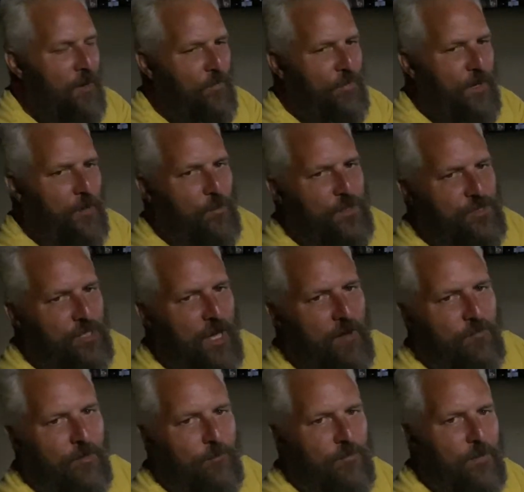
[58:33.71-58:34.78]
don't think we should
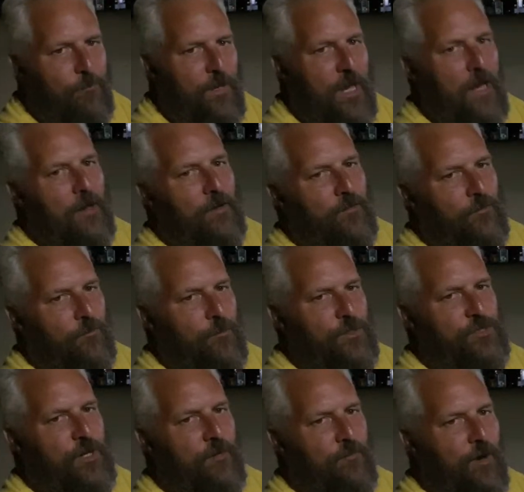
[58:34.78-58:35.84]
ever
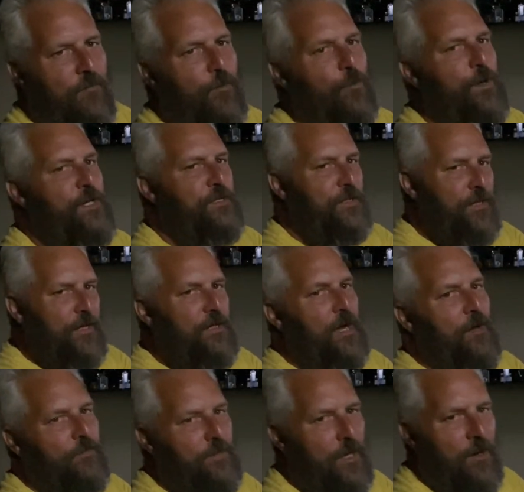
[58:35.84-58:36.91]
have a reason to
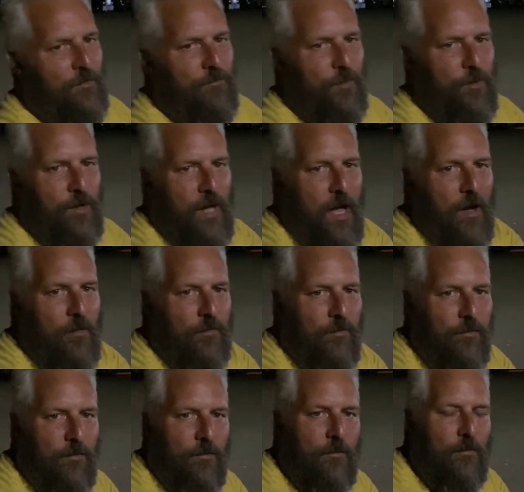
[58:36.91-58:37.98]
doubt that our vote counts.